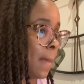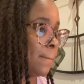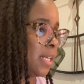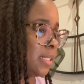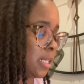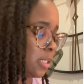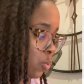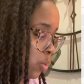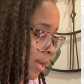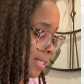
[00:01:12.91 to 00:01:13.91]
Business
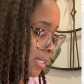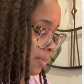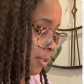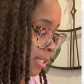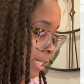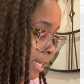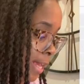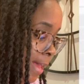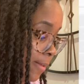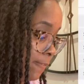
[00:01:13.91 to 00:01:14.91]
was supposed to
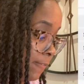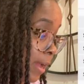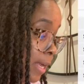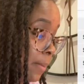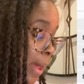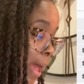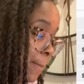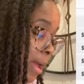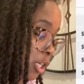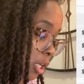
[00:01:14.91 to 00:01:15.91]
get funded, but
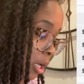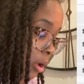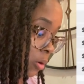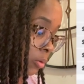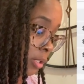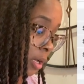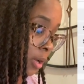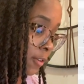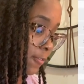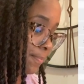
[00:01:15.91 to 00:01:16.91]
I'm actually going to hold
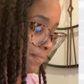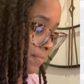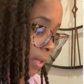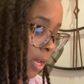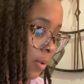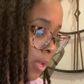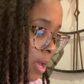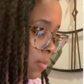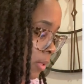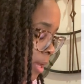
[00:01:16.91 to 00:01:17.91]
off. Here we
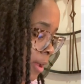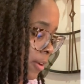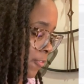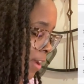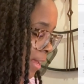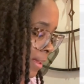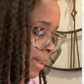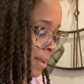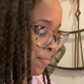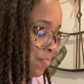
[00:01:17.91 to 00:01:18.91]
go with the underfunding
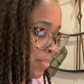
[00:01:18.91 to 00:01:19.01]
again.